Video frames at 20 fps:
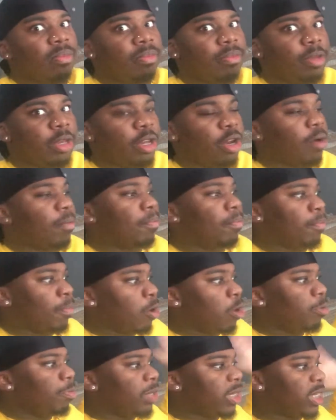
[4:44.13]
you know,
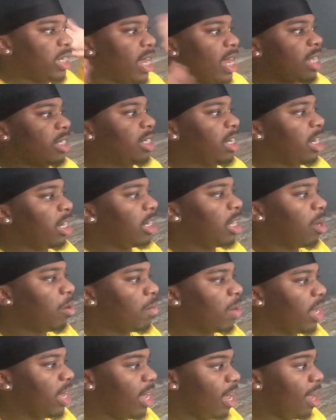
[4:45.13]
boobies has anything
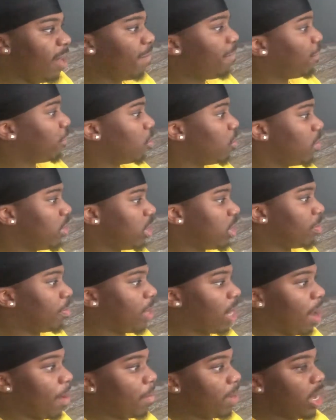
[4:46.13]
with influence,
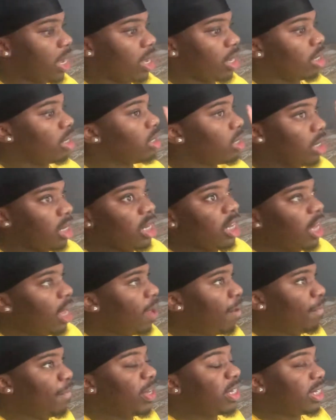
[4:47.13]
but I mean,
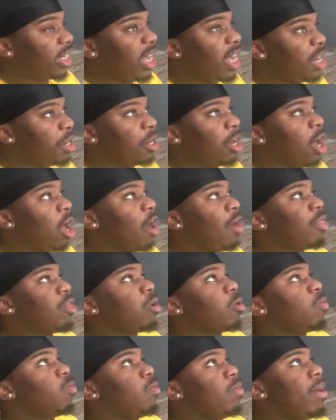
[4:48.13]
if it's getting
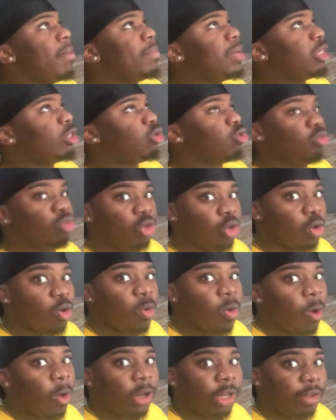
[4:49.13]
other women to do
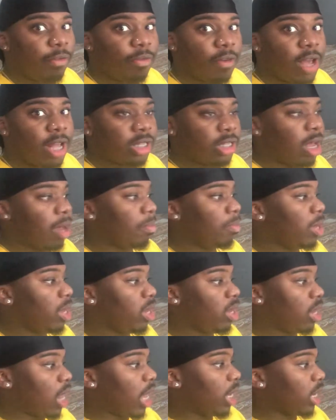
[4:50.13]
OnlyFans, I
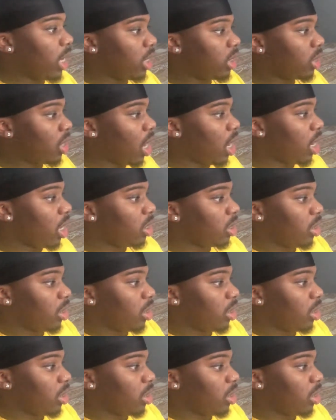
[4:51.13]
mean, I guess that is